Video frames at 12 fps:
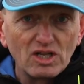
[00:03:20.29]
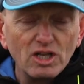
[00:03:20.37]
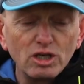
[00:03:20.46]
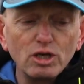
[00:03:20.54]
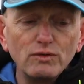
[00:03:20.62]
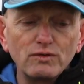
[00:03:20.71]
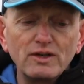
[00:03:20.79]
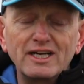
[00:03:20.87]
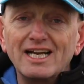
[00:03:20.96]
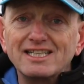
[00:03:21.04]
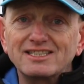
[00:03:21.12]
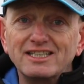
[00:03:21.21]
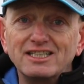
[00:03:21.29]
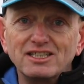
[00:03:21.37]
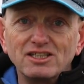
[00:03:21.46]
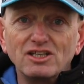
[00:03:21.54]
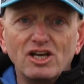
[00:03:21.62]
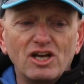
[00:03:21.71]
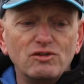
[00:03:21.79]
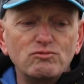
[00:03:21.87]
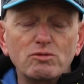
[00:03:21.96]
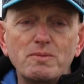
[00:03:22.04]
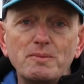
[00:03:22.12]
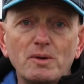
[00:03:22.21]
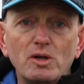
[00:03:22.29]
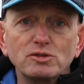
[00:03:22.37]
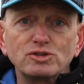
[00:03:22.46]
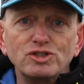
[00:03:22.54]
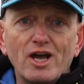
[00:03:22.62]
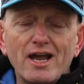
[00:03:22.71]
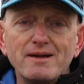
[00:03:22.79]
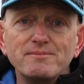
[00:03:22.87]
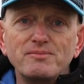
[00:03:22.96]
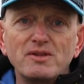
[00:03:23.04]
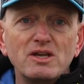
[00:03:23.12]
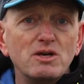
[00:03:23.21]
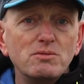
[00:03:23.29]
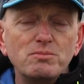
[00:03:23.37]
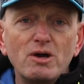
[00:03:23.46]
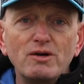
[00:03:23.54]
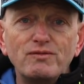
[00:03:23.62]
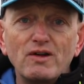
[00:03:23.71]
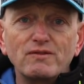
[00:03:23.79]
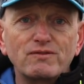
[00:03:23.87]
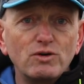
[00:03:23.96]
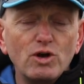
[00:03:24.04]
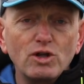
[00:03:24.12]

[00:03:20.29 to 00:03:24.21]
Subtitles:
A lovely classic rugby ball shape, perfect for